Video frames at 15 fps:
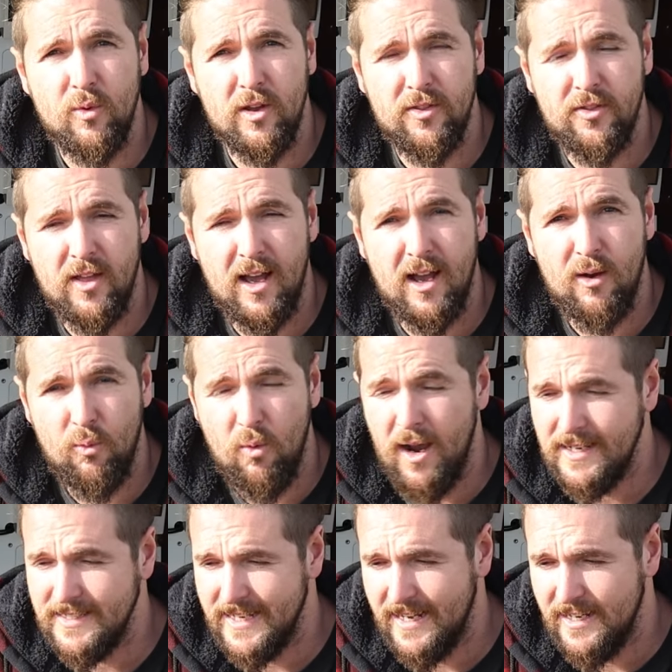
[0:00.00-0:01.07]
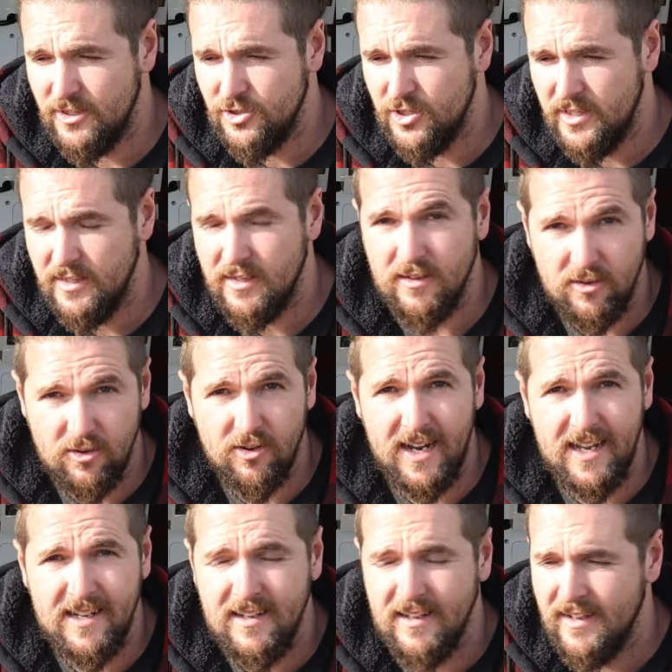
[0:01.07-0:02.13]
with Wise Energy and
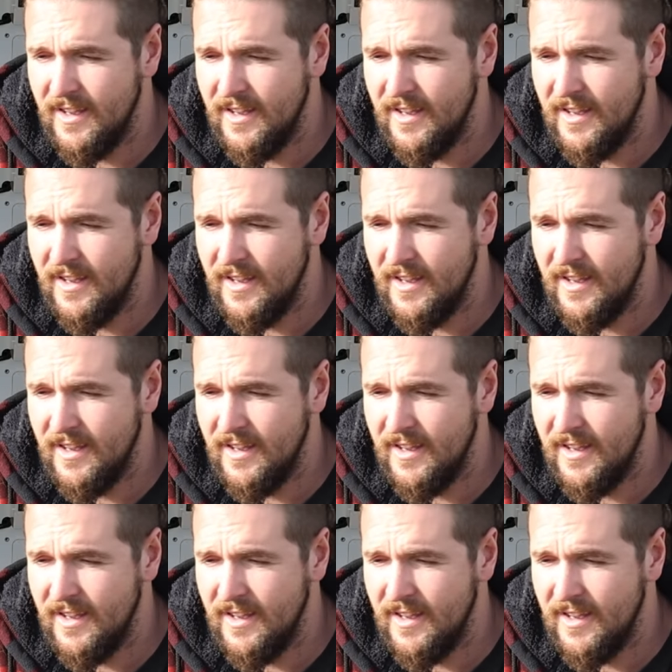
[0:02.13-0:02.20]
Craig.